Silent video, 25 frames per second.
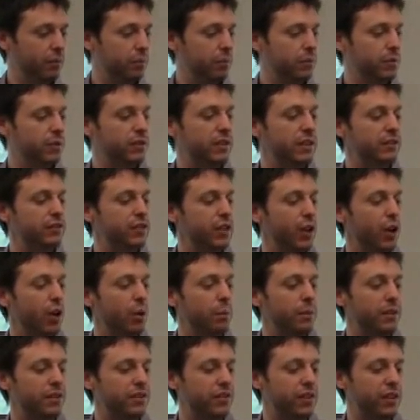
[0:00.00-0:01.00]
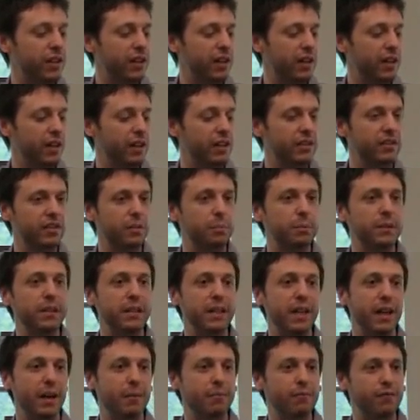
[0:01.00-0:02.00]
Steve Tobe is the
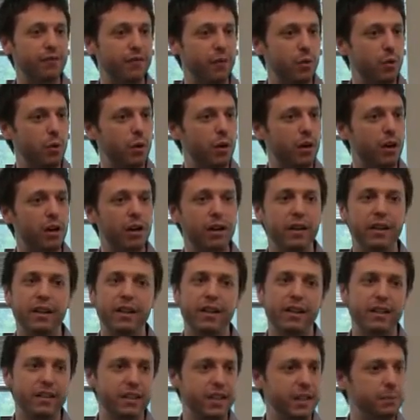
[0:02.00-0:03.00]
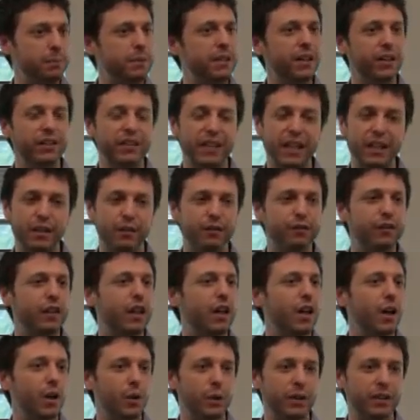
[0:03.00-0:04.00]
PM for TPL
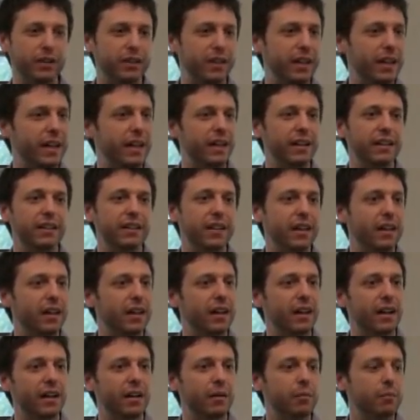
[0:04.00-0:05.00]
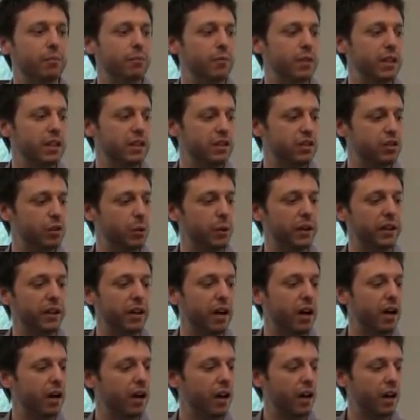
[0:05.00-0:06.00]
Dataflow, and he's
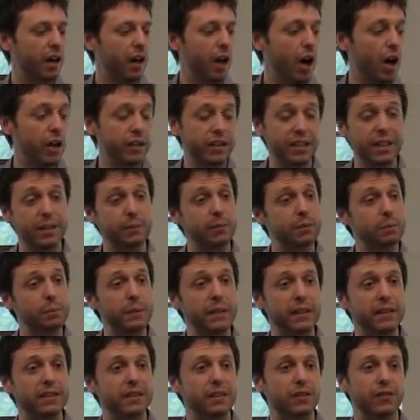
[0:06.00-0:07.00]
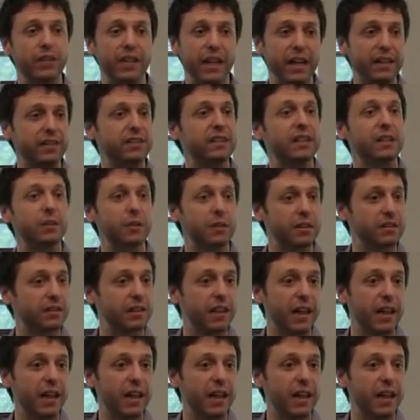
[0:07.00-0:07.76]
doing our team's piece of the asynchronous